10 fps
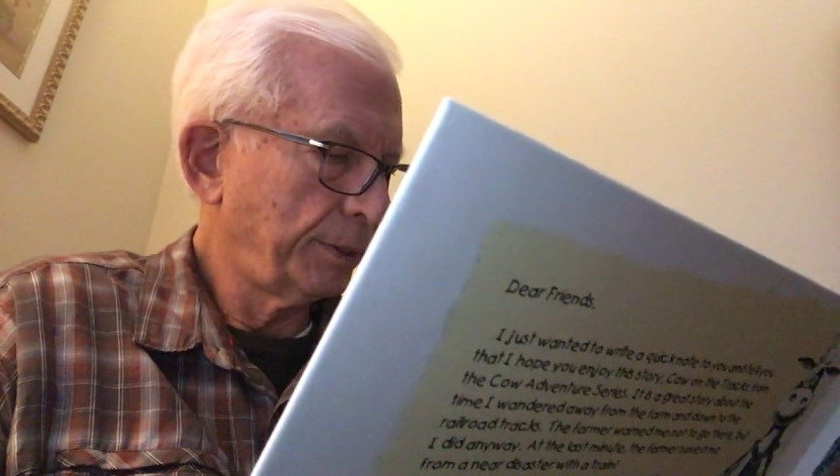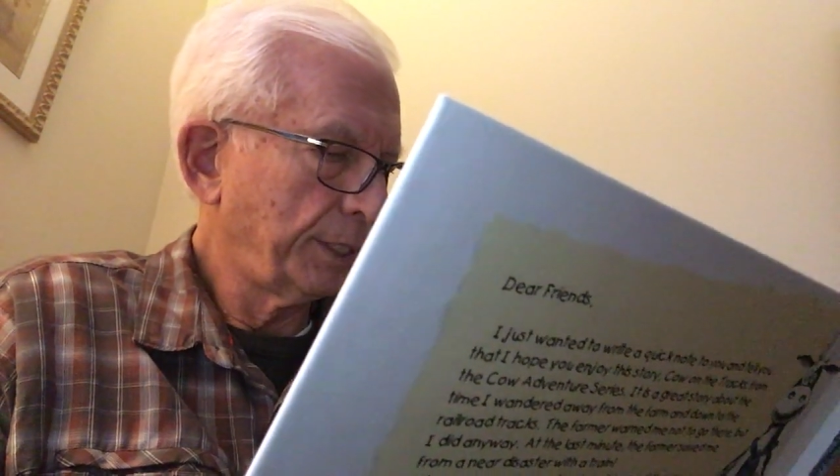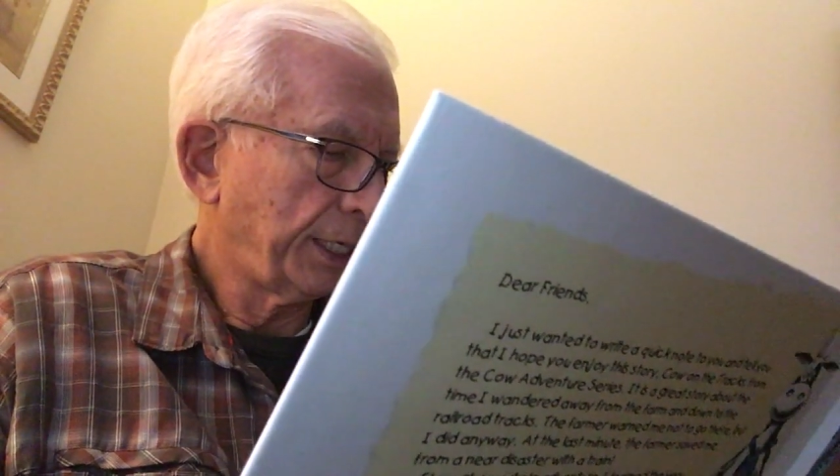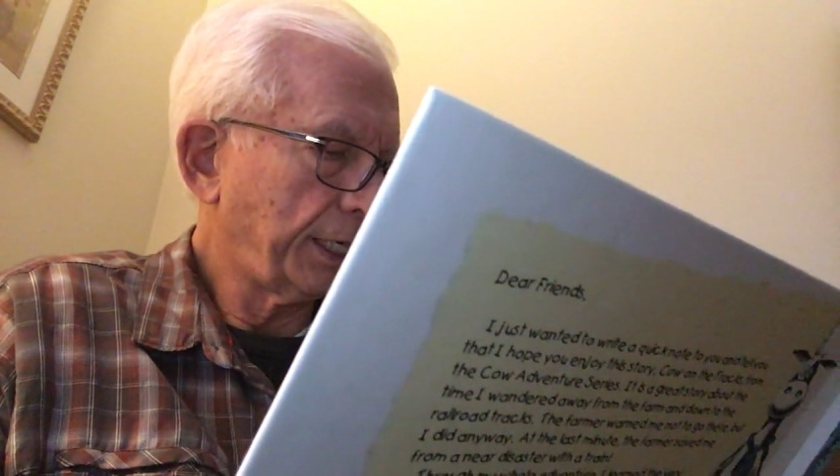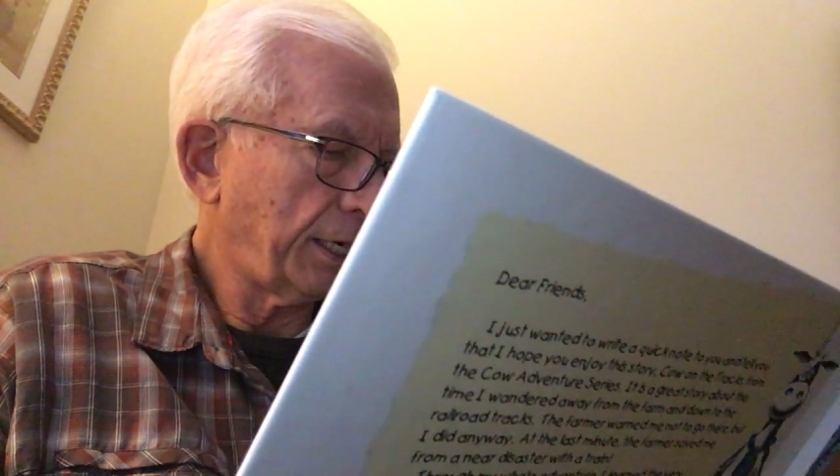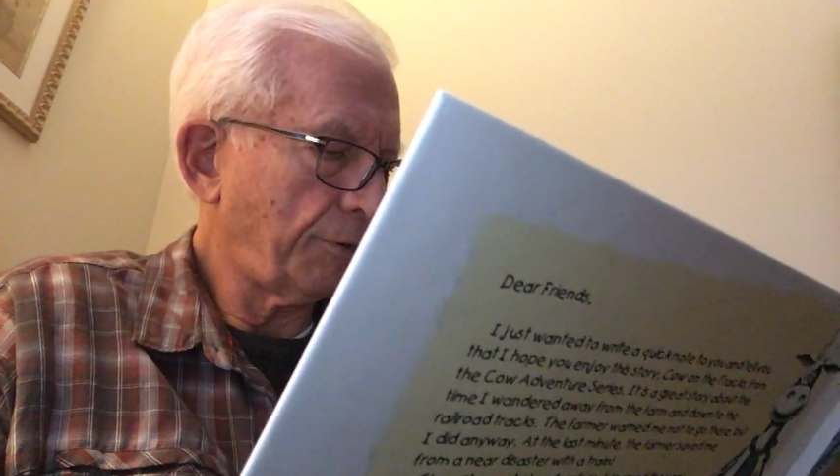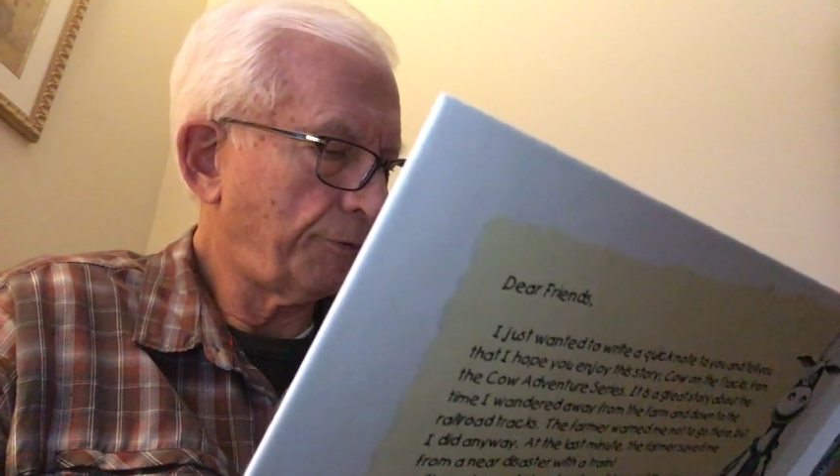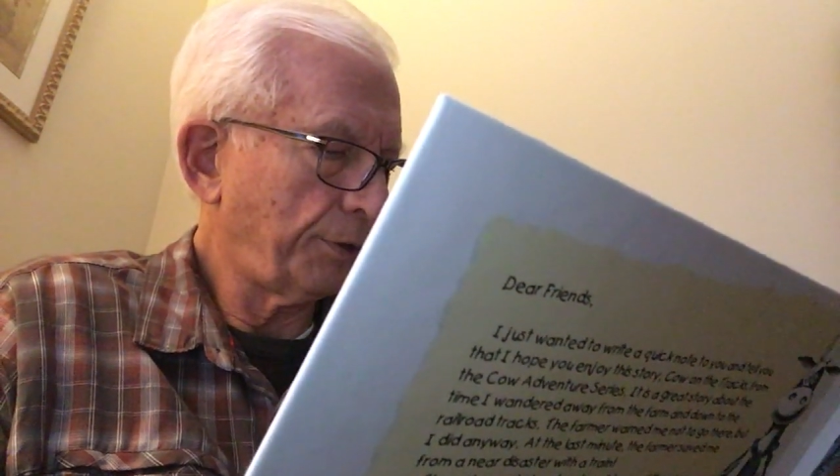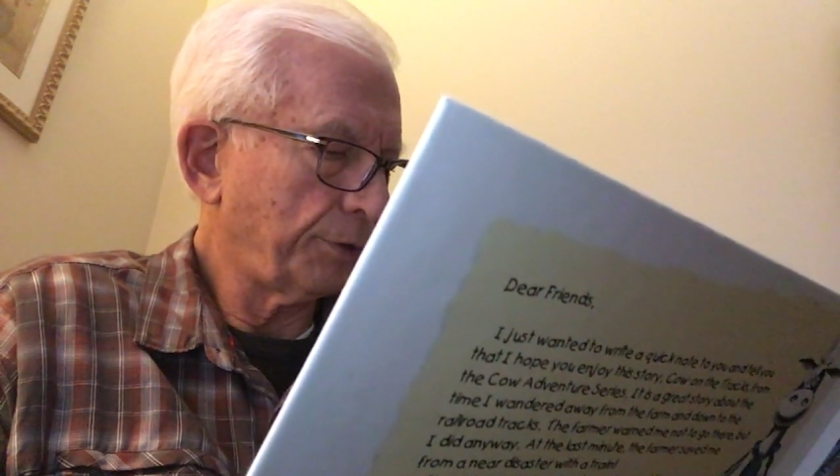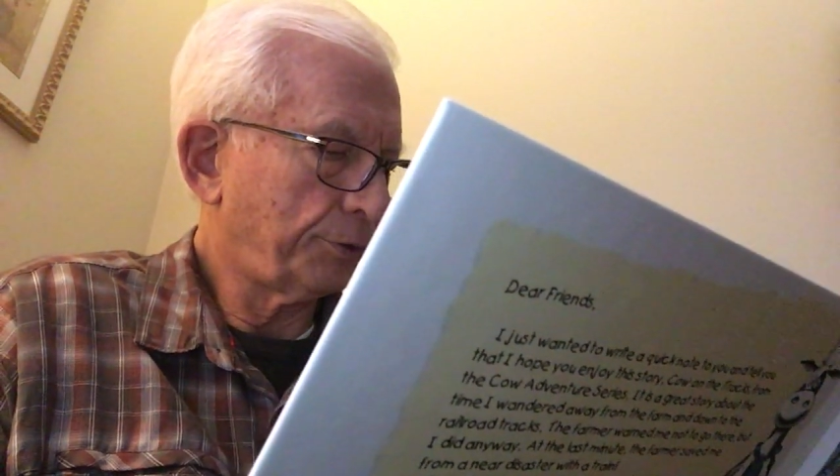Cow
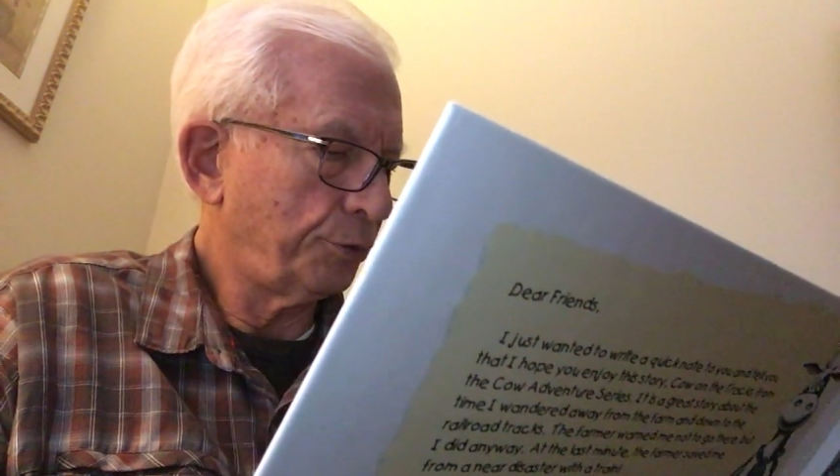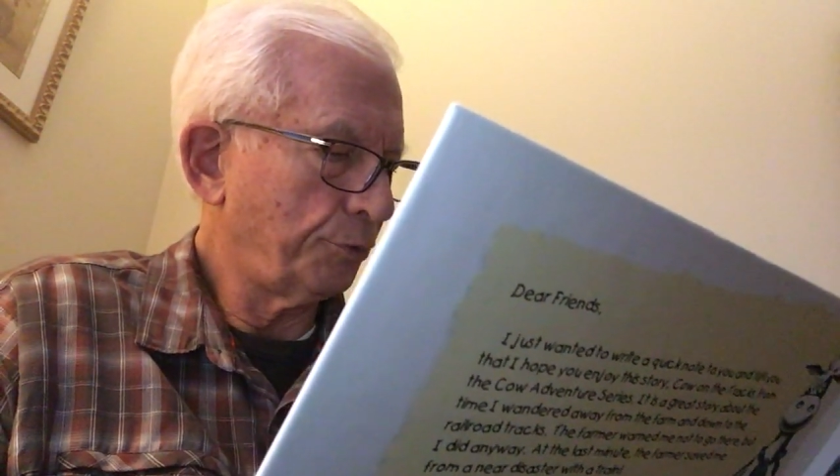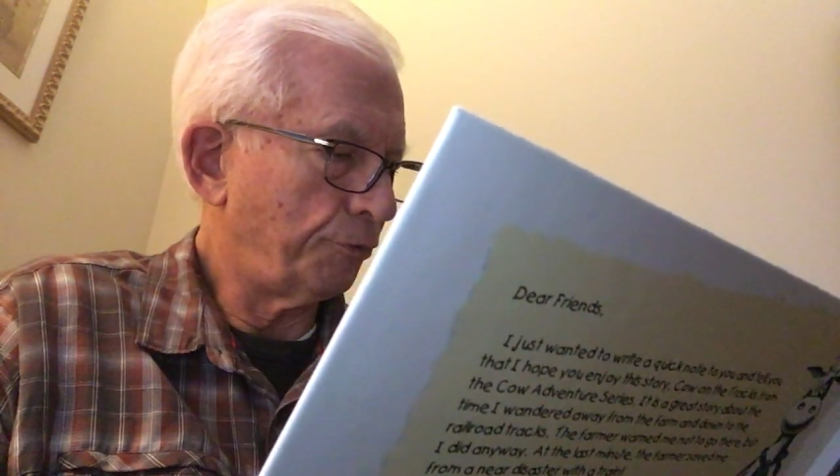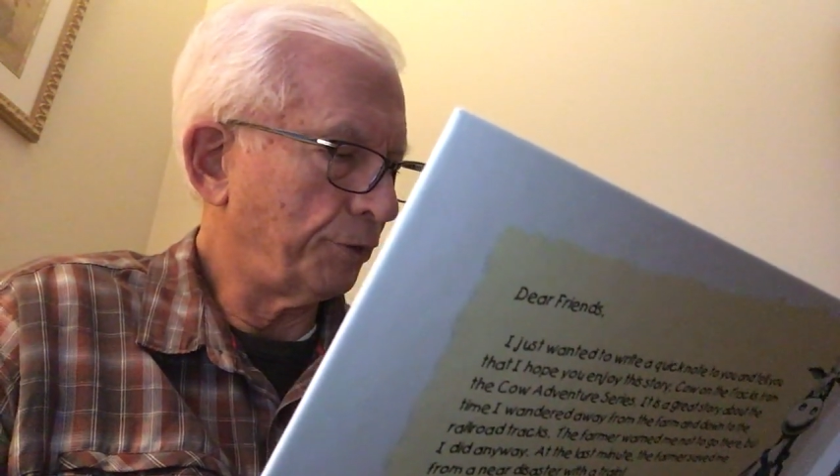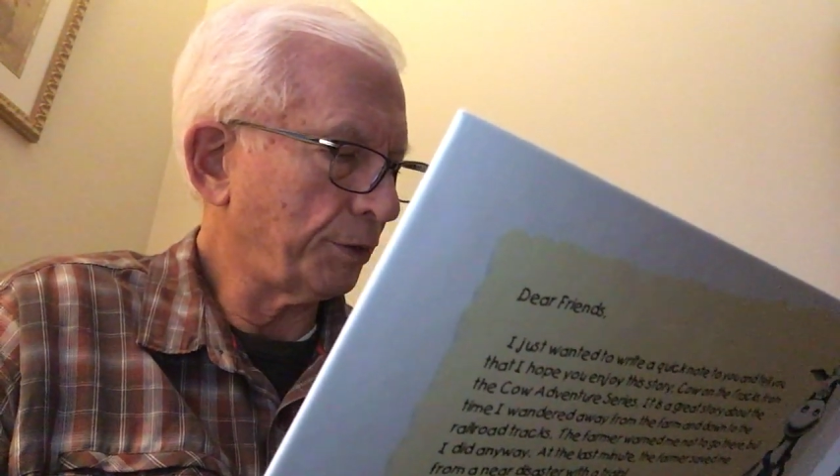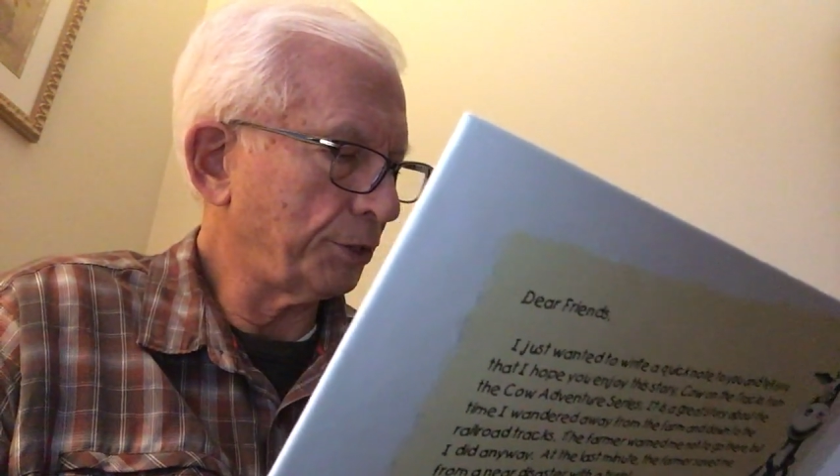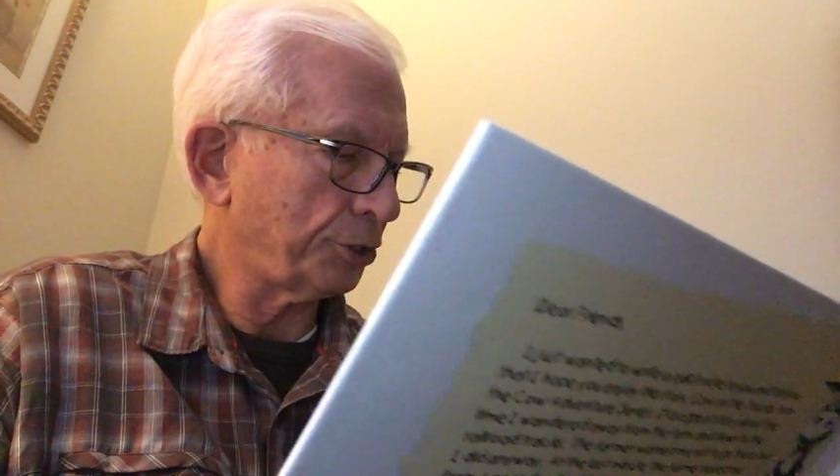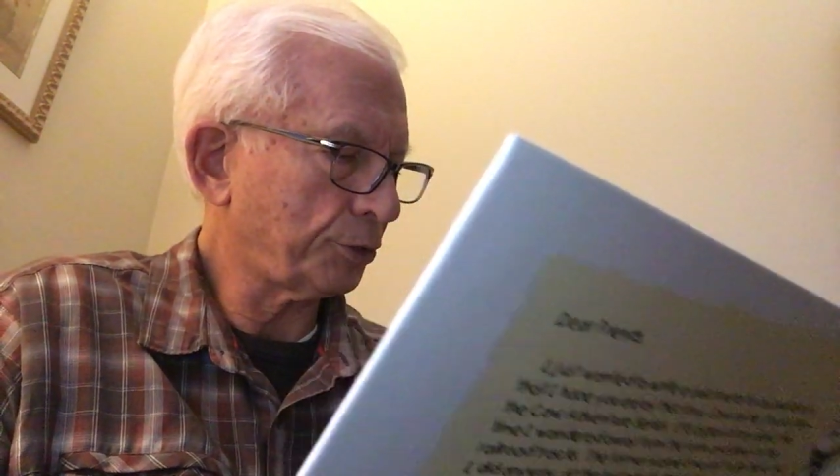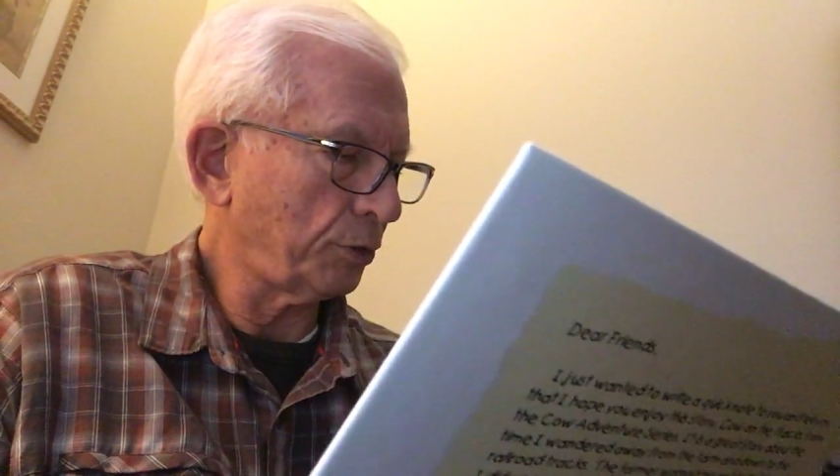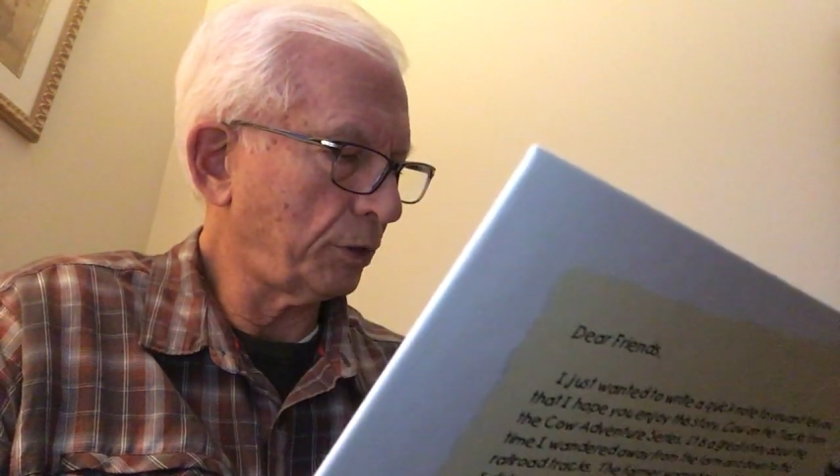felt two very
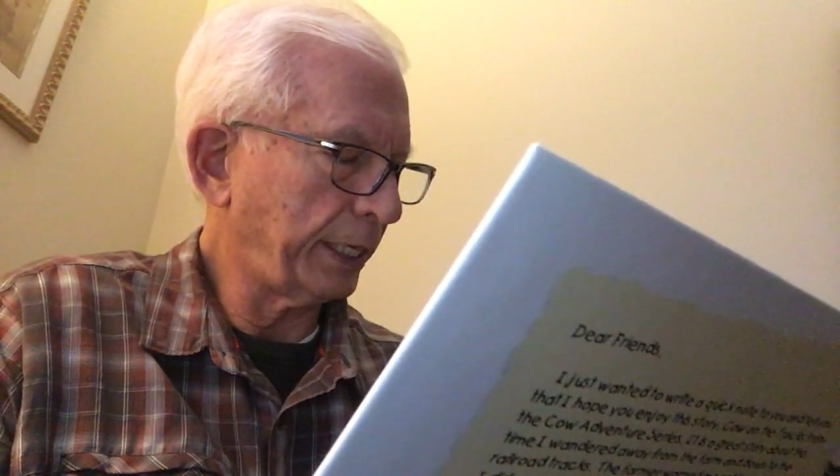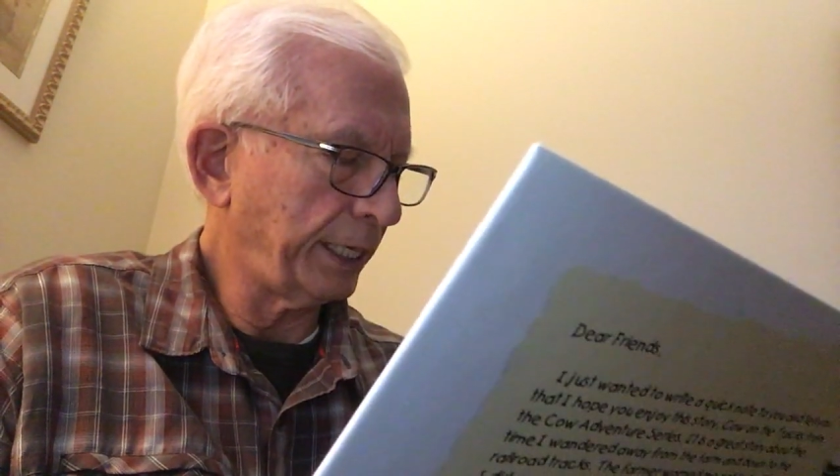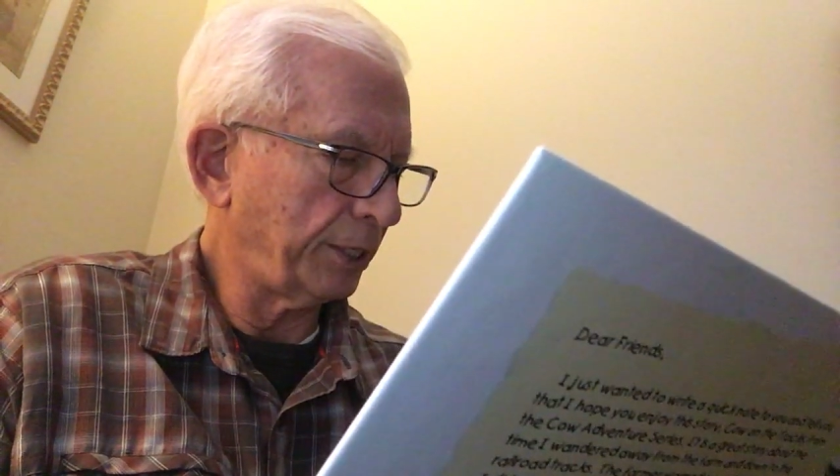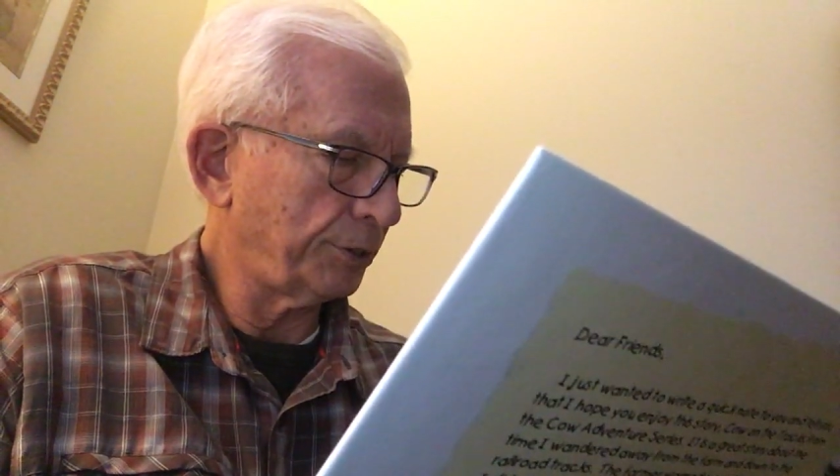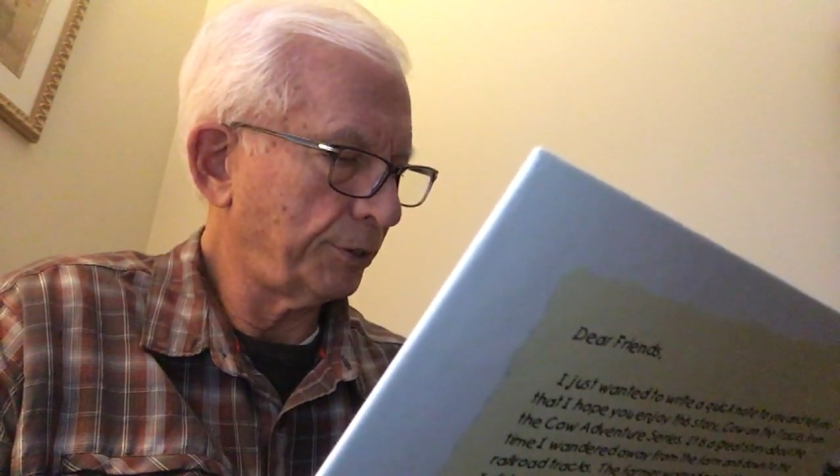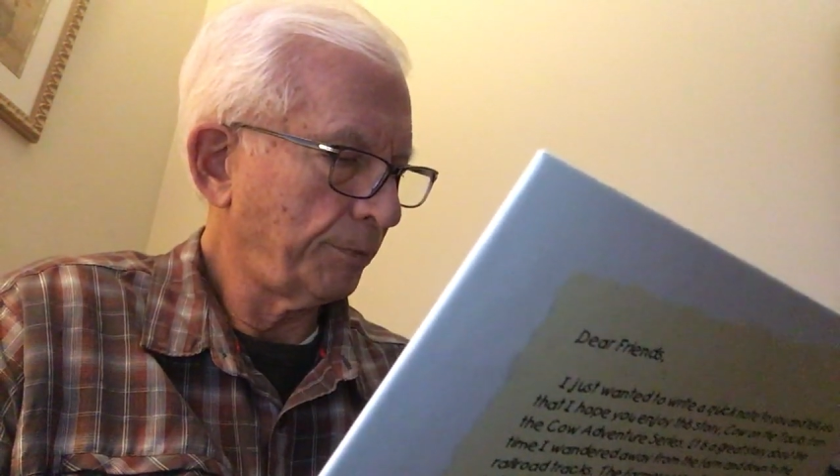strong hands